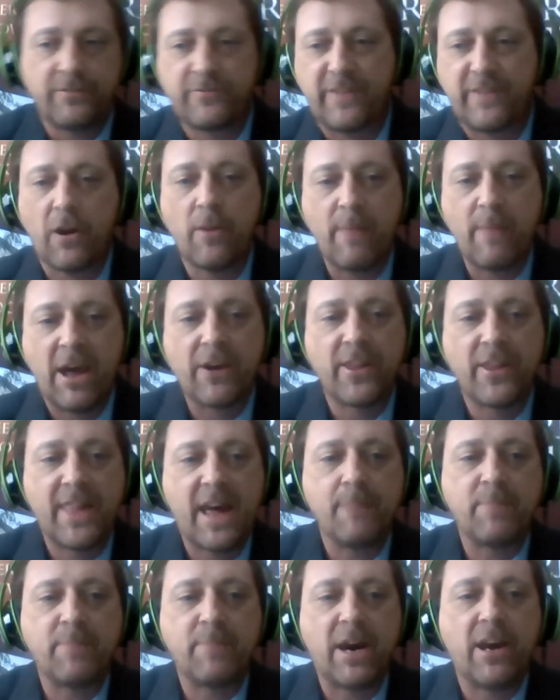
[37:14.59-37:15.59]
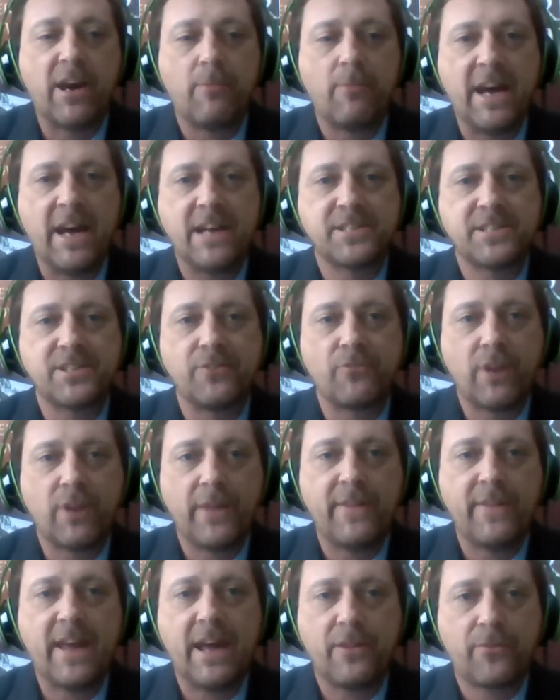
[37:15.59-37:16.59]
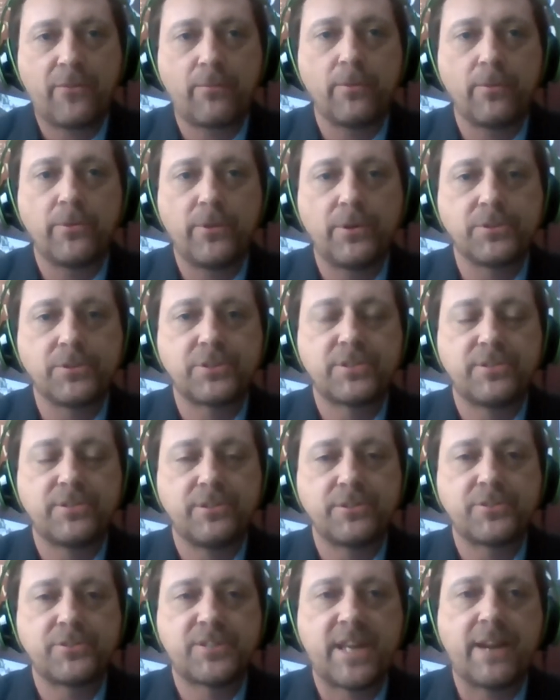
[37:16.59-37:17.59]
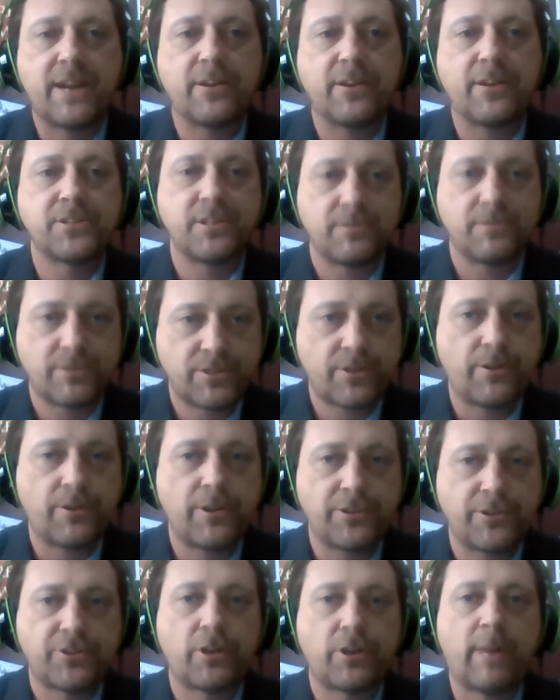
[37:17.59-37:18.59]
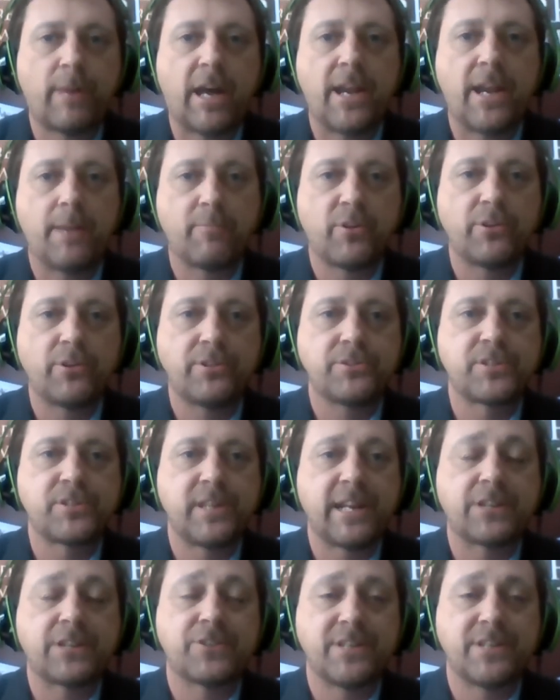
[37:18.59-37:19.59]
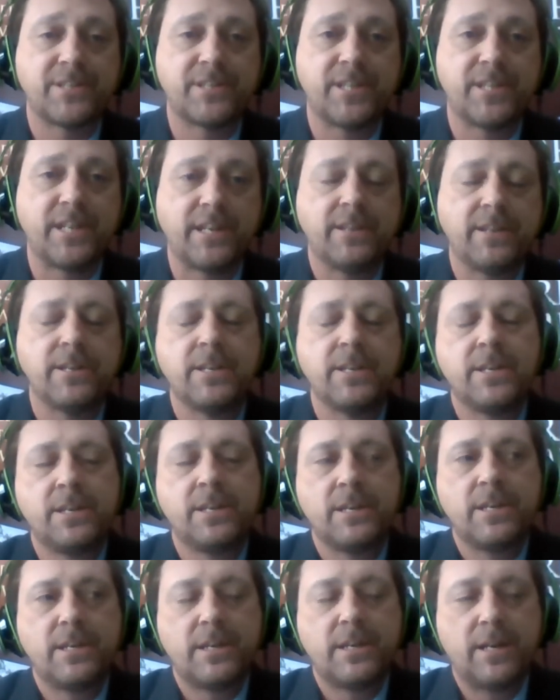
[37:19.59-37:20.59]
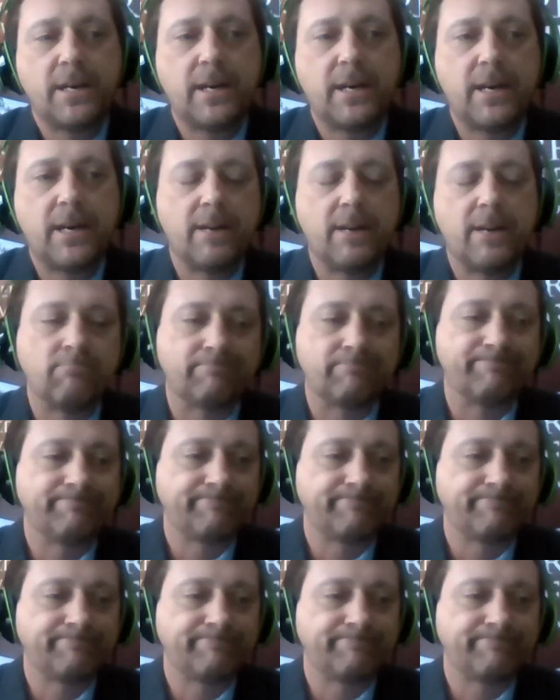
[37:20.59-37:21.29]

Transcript: fair amount of that biomass and run that through those those centers and turn a turbine and produce electricity. Um,